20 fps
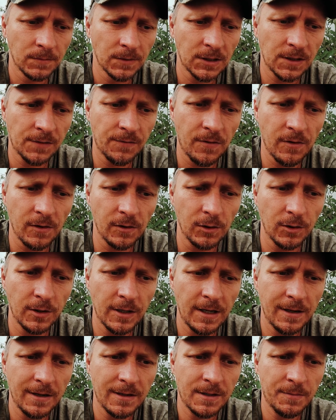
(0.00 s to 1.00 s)
Just for the
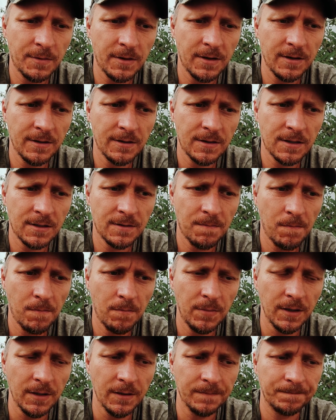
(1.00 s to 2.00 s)
learning experience,
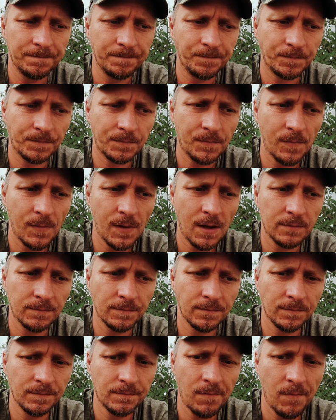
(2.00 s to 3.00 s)
but,
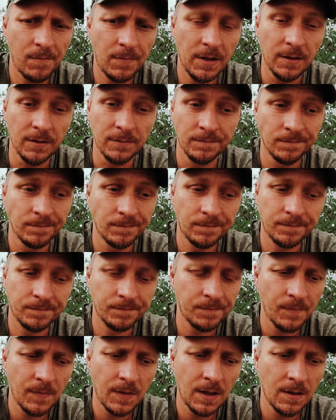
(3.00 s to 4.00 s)

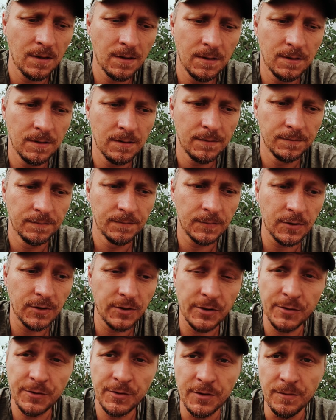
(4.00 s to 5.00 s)
there's
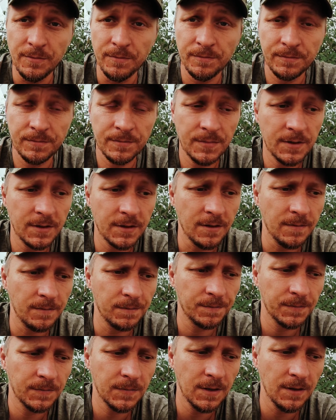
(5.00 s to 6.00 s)
YouTube, so,
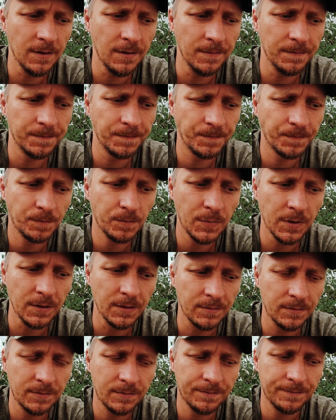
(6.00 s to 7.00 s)
but
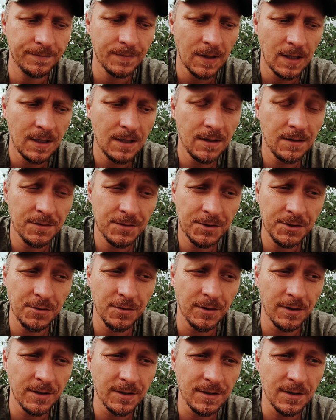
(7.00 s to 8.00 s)
it's true,
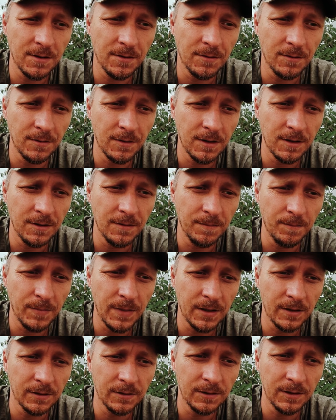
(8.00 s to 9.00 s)
there's no
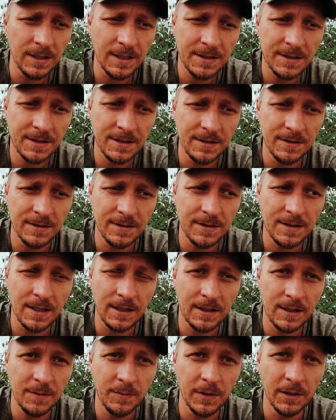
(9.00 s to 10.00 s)
better lessons
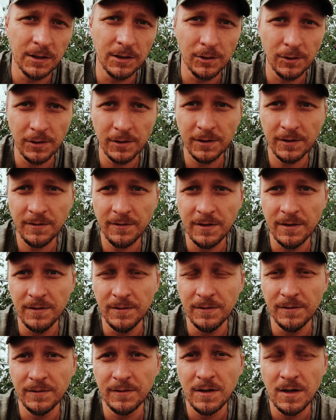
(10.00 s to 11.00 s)
that can be learned
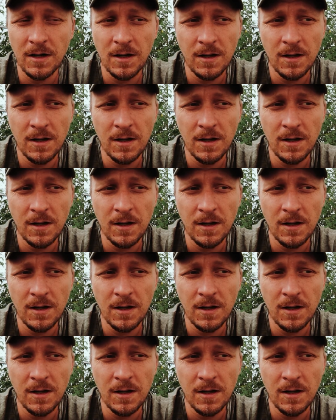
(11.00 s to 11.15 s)
than,